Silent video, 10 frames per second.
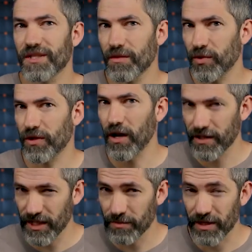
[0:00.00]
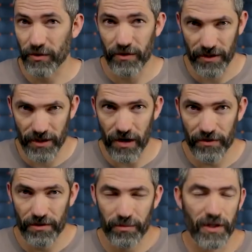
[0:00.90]
simple concepts I'm going to
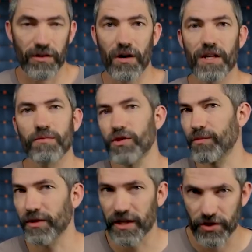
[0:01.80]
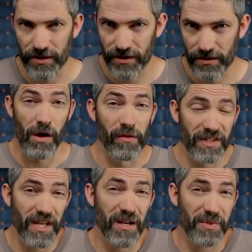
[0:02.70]
cover, but across multiple agents. However,
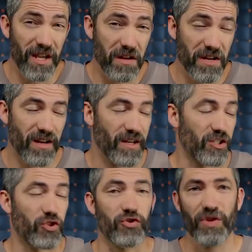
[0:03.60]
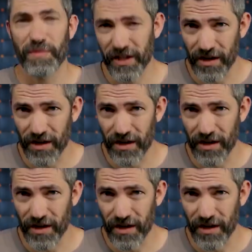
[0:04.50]
setups can get extremely